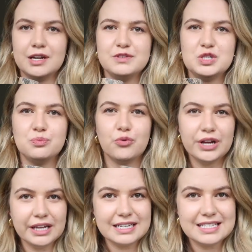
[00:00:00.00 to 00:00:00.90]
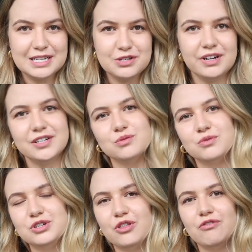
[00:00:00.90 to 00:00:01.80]
kind of spring accessory I just
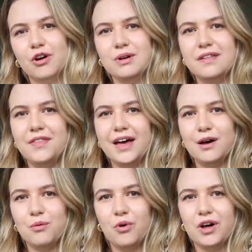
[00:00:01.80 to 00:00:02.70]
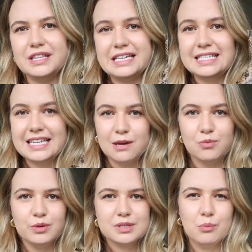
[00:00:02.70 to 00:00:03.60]
wanted to throw in there were these snake
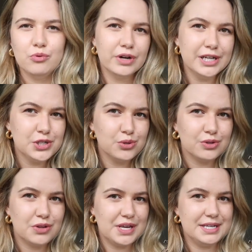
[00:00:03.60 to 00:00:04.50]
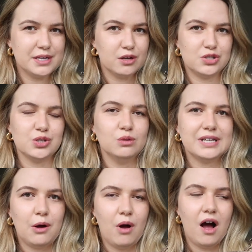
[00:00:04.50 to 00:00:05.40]
boots. I'm pretty sure that these are sold
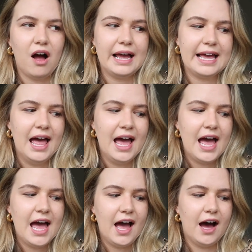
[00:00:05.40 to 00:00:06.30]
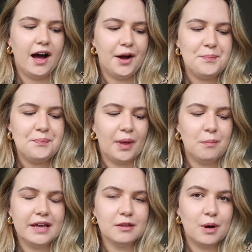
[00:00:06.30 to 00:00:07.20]
out. I um, I
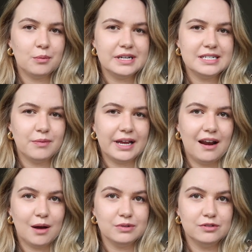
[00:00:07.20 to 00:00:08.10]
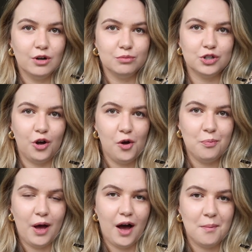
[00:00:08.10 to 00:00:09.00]
picked them up when I did my collab with
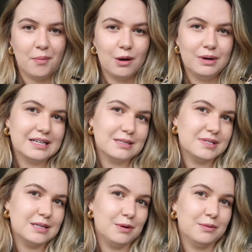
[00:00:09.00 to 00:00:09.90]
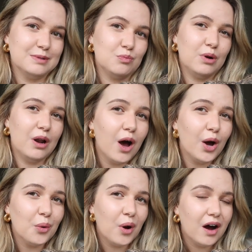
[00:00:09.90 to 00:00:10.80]
Topshop, um, but I'll link some similar ones
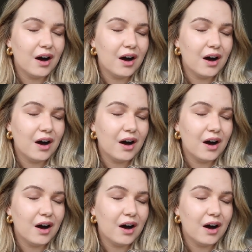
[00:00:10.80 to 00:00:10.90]
below.